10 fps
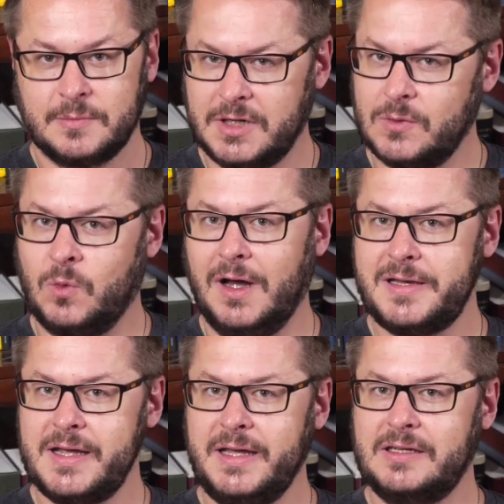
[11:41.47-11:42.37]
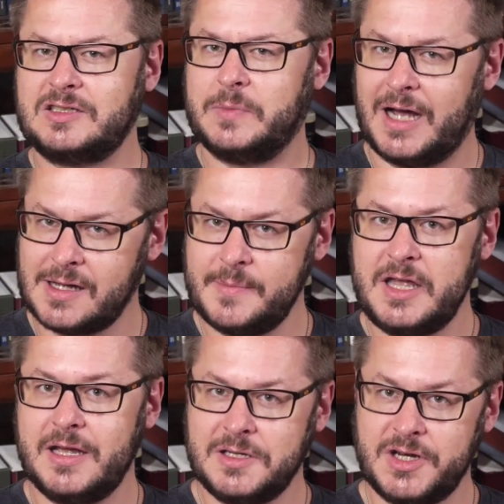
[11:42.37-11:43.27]
But what is
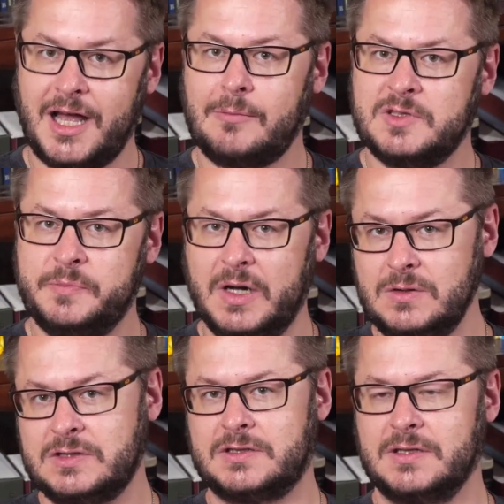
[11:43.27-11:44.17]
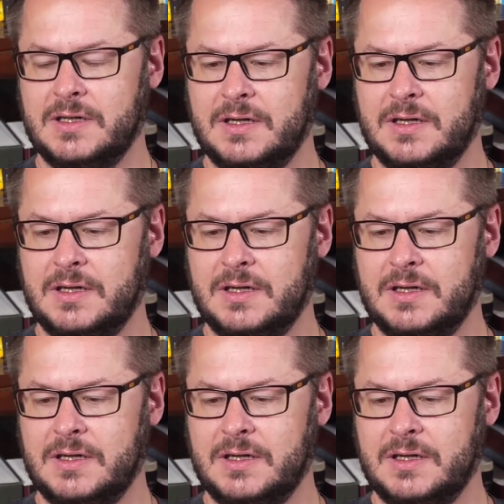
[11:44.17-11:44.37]
Muhammad Hijab's boast?